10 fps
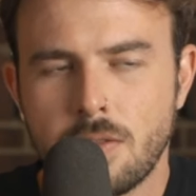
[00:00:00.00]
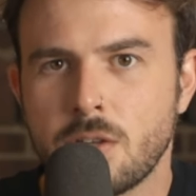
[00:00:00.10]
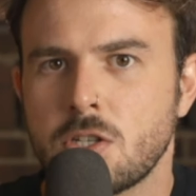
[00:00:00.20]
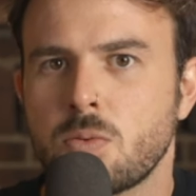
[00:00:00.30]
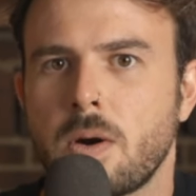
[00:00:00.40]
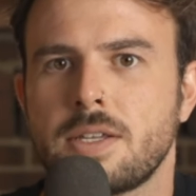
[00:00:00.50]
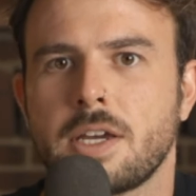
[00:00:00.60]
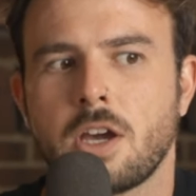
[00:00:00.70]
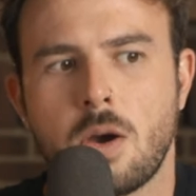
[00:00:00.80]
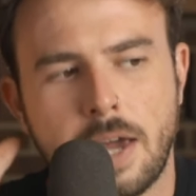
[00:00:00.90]
this is where
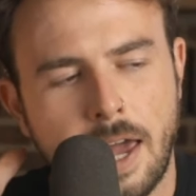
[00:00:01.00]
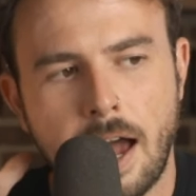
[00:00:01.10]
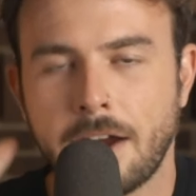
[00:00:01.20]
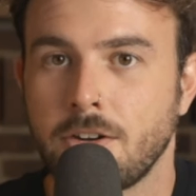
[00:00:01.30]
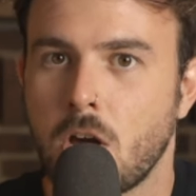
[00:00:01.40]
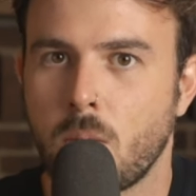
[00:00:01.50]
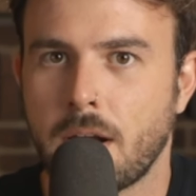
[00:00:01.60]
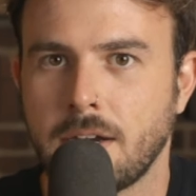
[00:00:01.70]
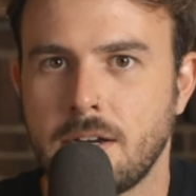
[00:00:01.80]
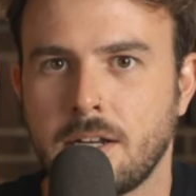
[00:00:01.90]
it's like, okay, I know
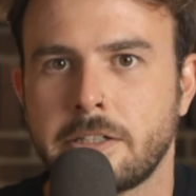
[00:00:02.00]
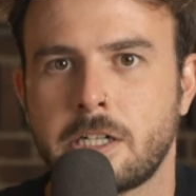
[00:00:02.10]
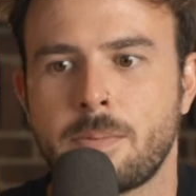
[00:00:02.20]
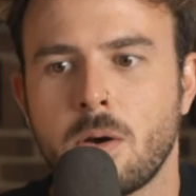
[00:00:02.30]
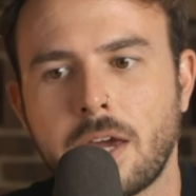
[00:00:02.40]
what I need to clear up.